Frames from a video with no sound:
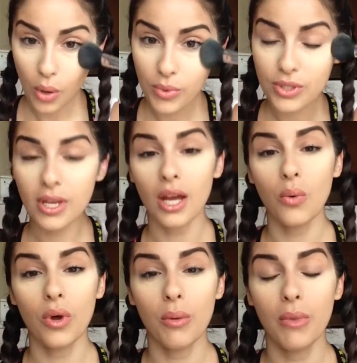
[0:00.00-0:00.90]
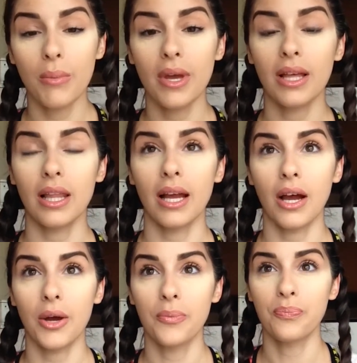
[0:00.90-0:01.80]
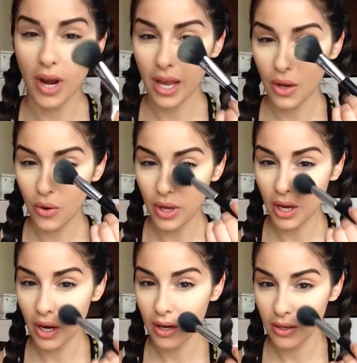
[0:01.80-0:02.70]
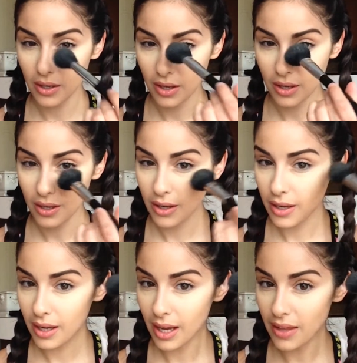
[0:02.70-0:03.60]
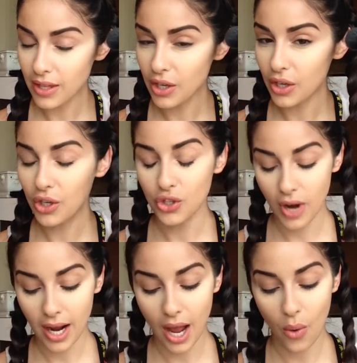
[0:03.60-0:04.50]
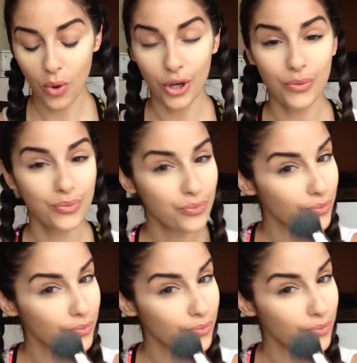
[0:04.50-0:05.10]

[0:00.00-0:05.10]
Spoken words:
Almost kind of want to mimic like a triangle here. And then you're going to drag outward.